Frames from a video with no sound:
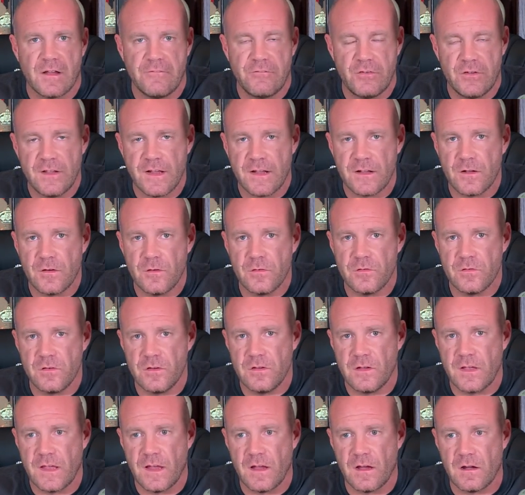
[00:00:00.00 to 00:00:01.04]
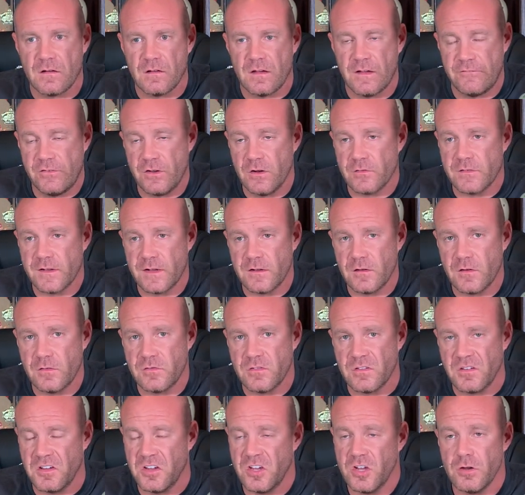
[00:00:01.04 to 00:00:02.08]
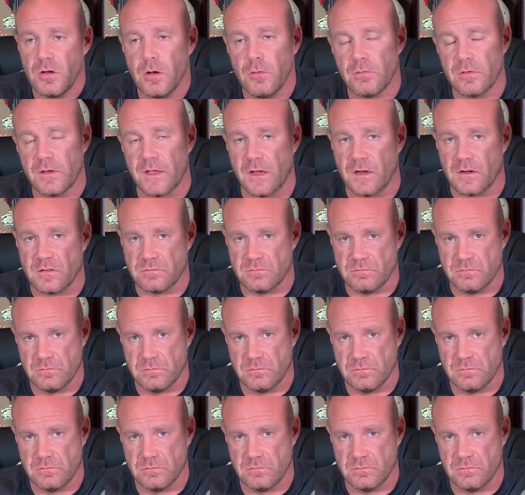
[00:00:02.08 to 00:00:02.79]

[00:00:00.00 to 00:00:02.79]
If you take notes, you care. If you don't take notes, you don't care.